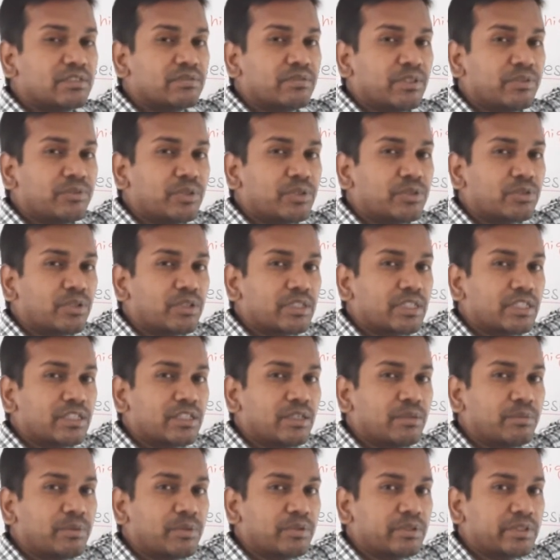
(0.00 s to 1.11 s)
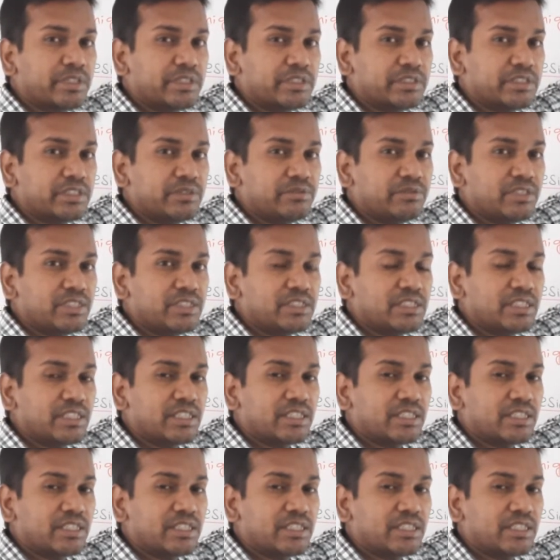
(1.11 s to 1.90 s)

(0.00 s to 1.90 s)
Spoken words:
when we are talking about the Chief Justice,